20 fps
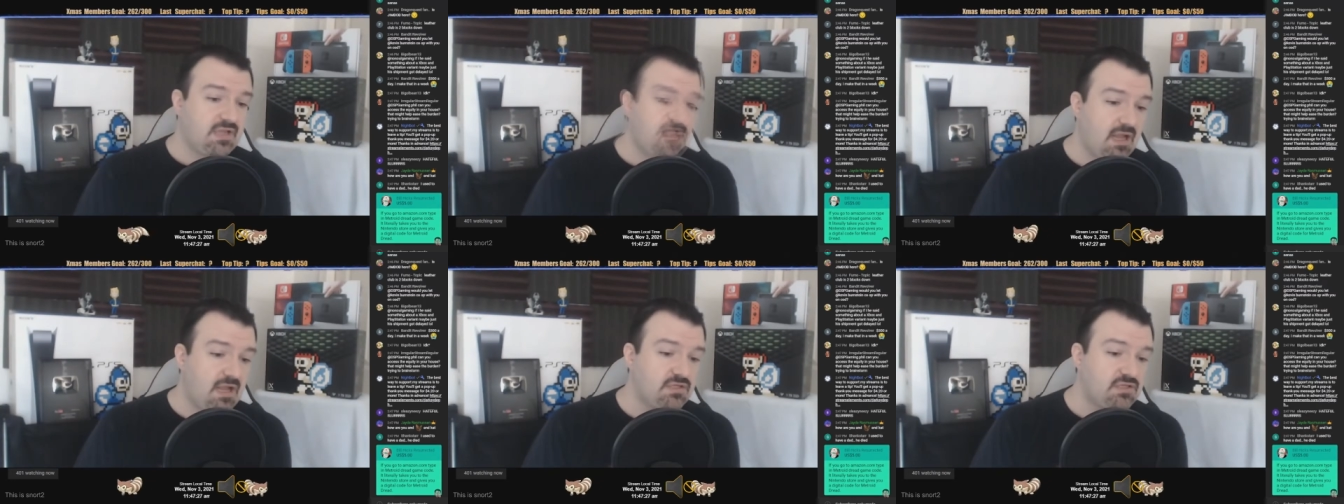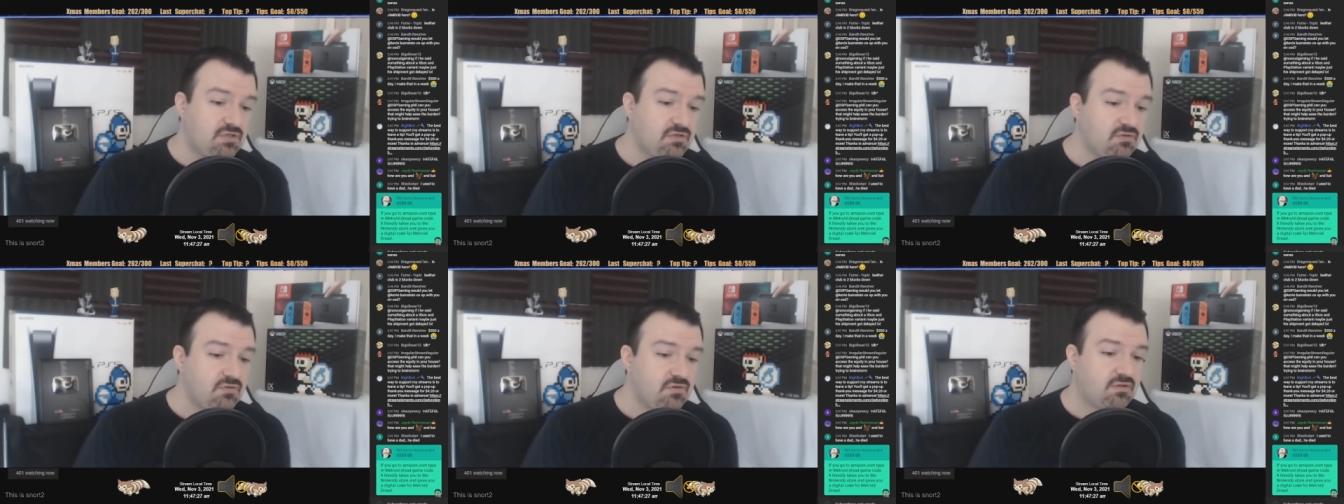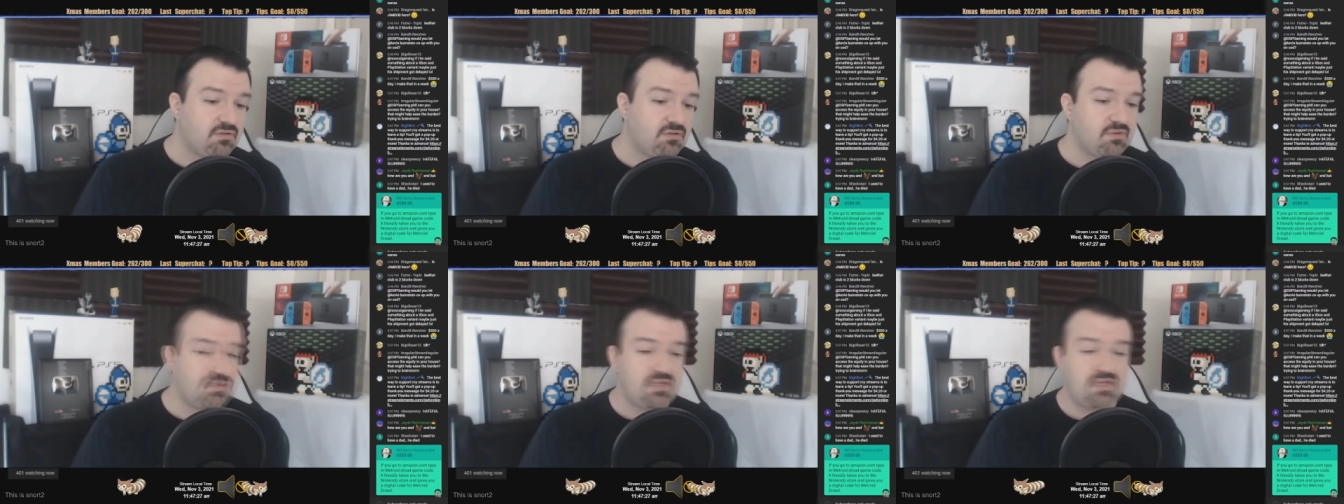had 2 to
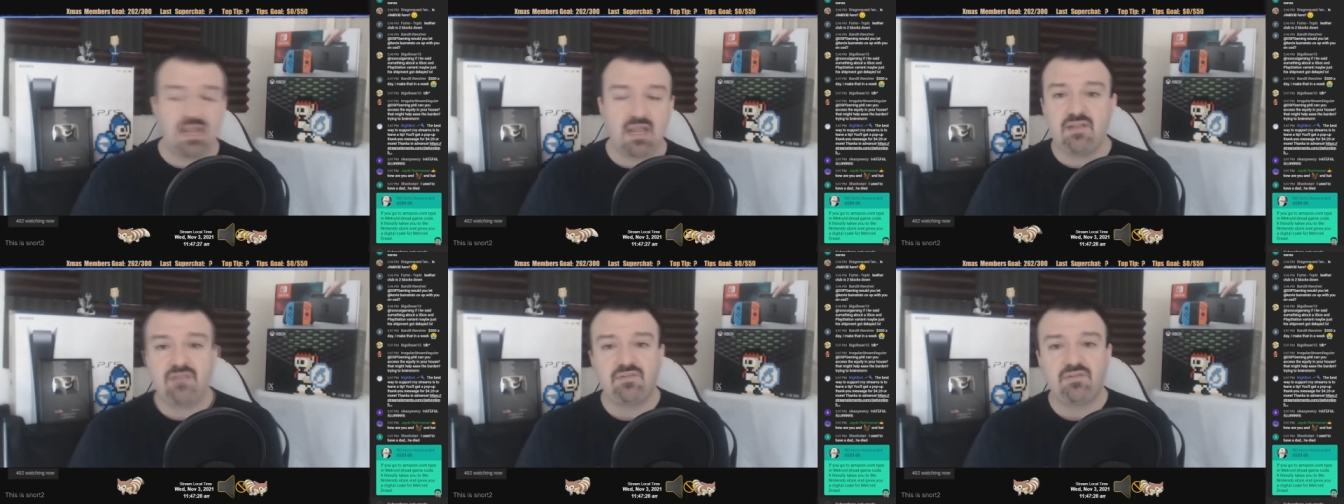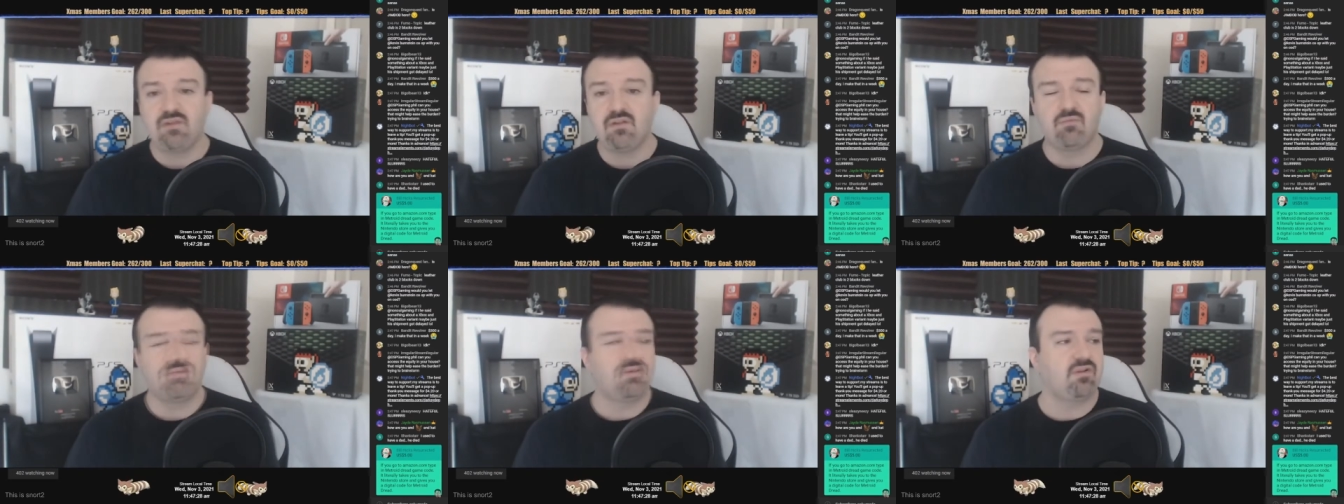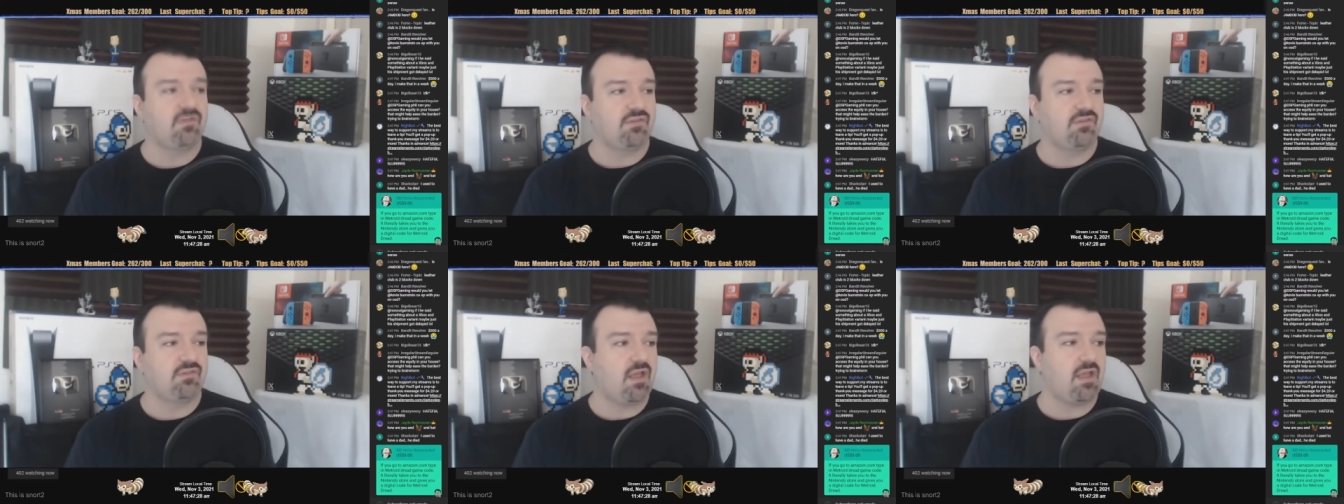3 days here where
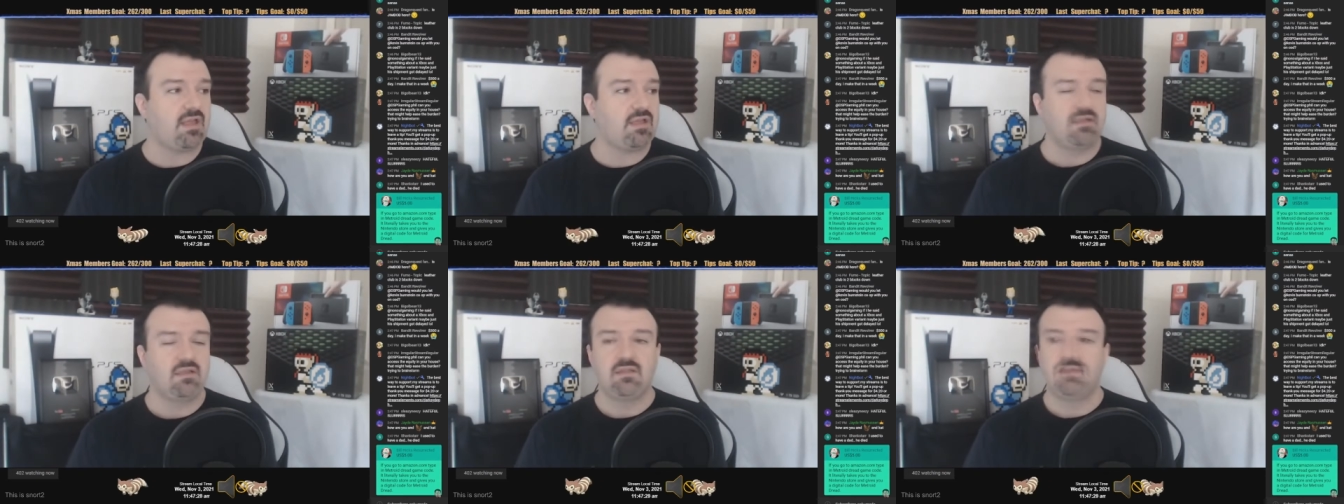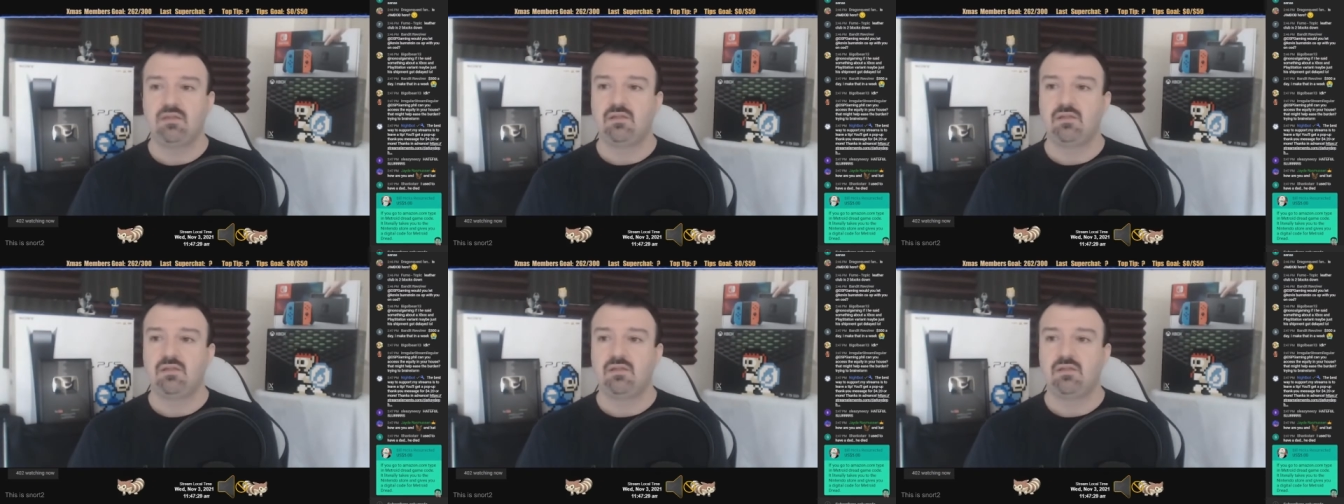it's like,